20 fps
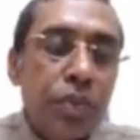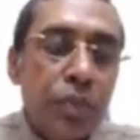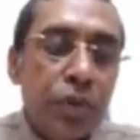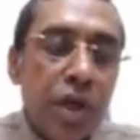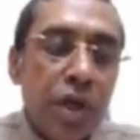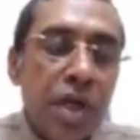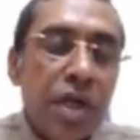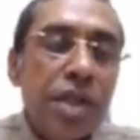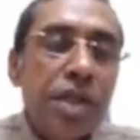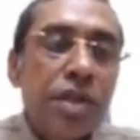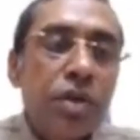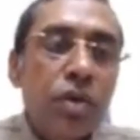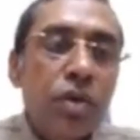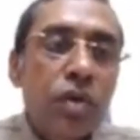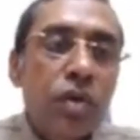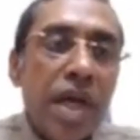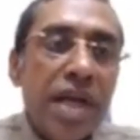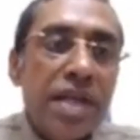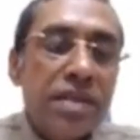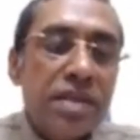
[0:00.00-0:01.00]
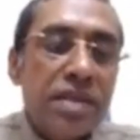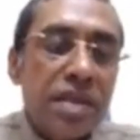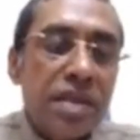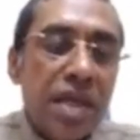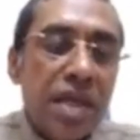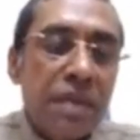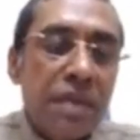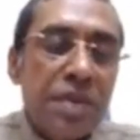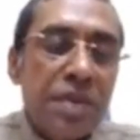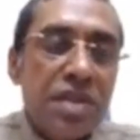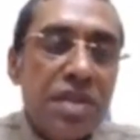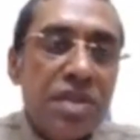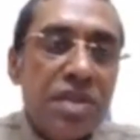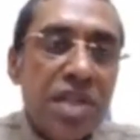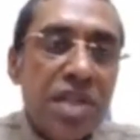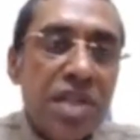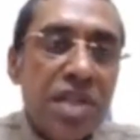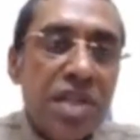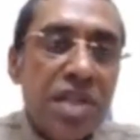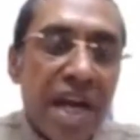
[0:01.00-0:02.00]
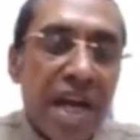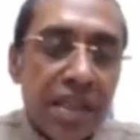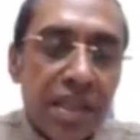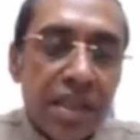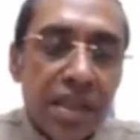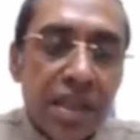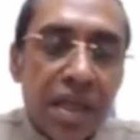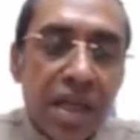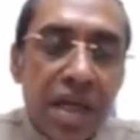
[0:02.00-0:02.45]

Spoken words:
popularly known as APSTAG,